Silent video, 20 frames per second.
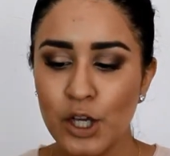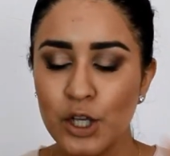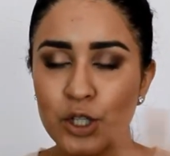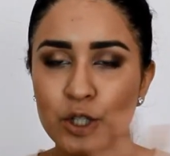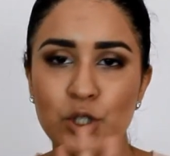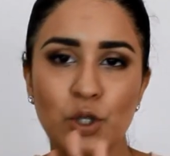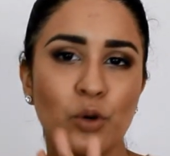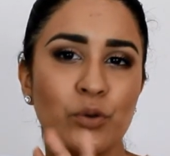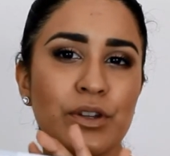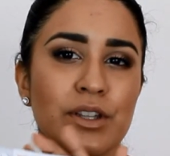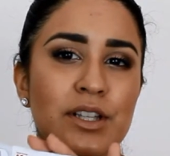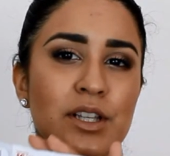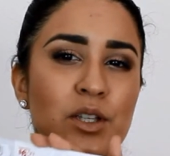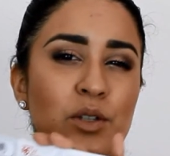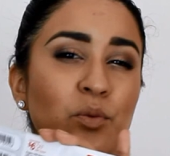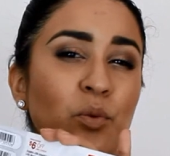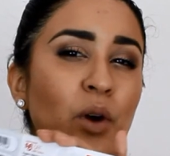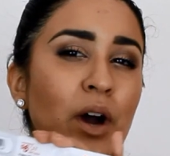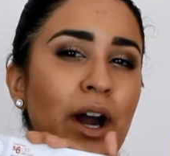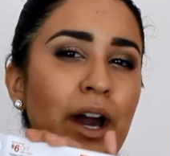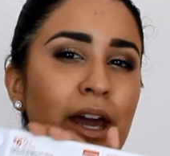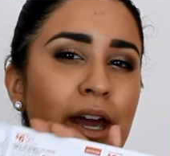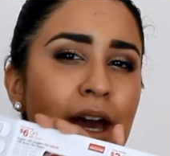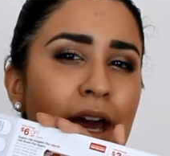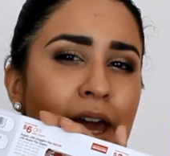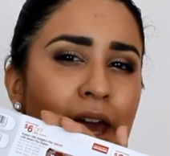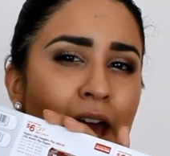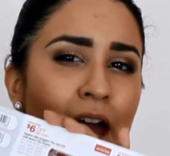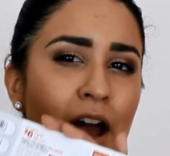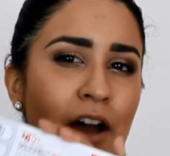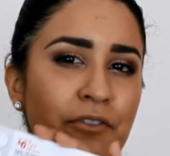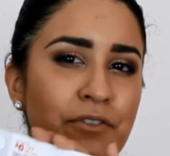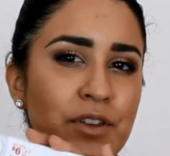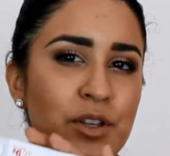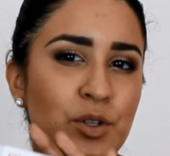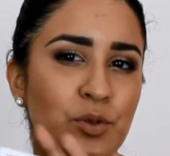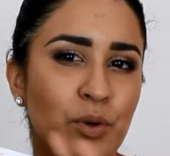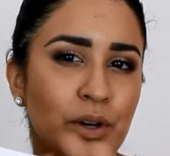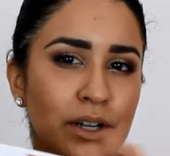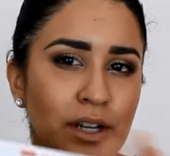So this is why I have
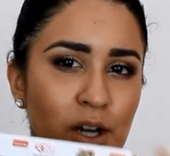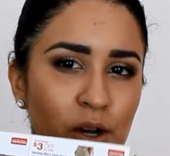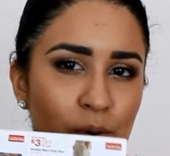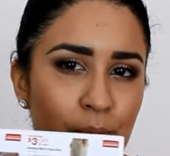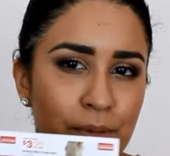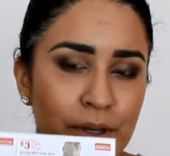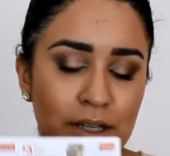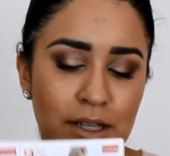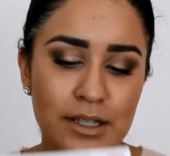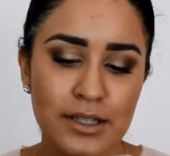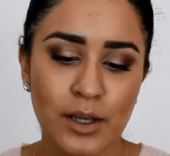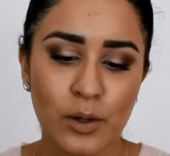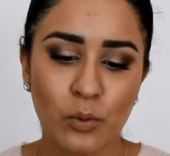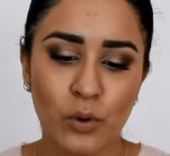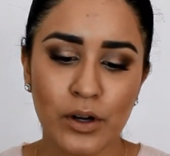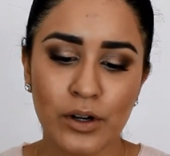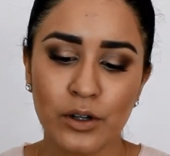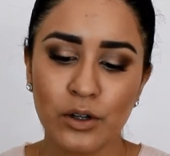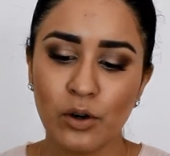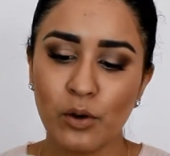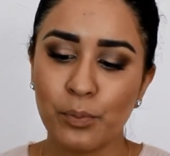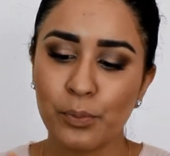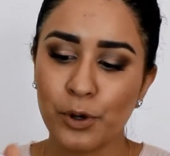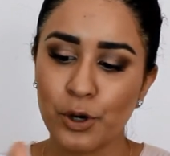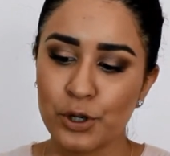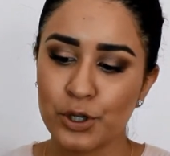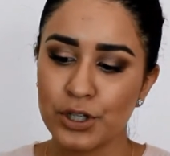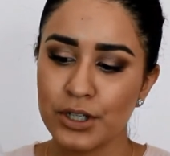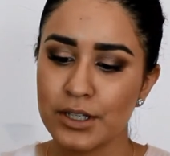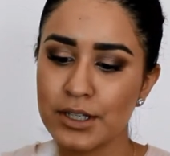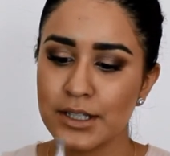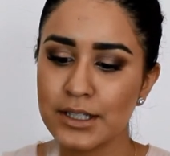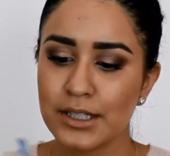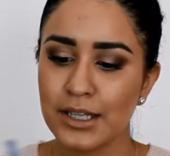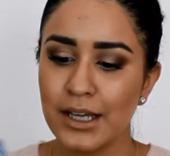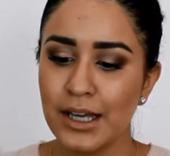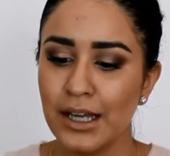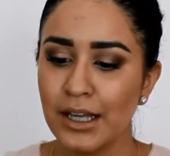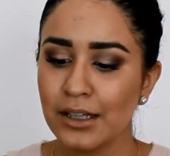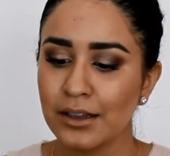this right now, because I want to go purchase
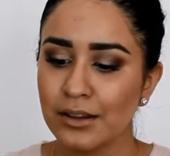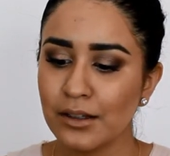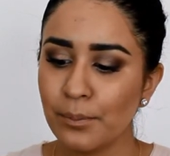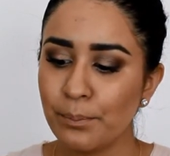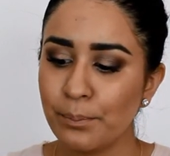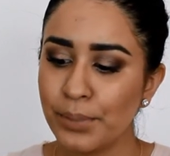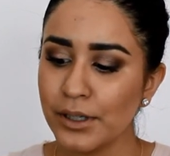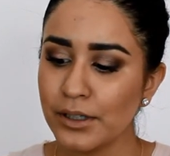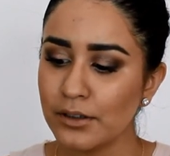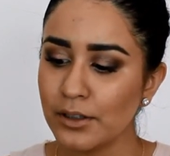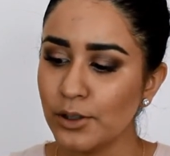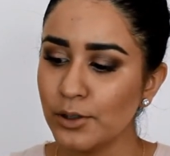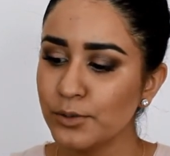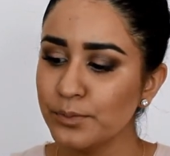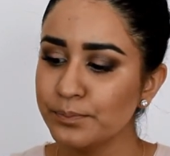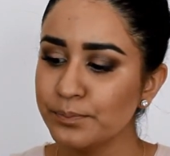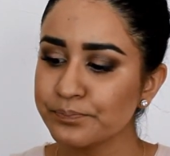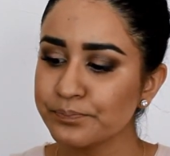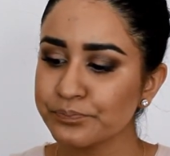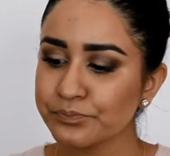the pillow,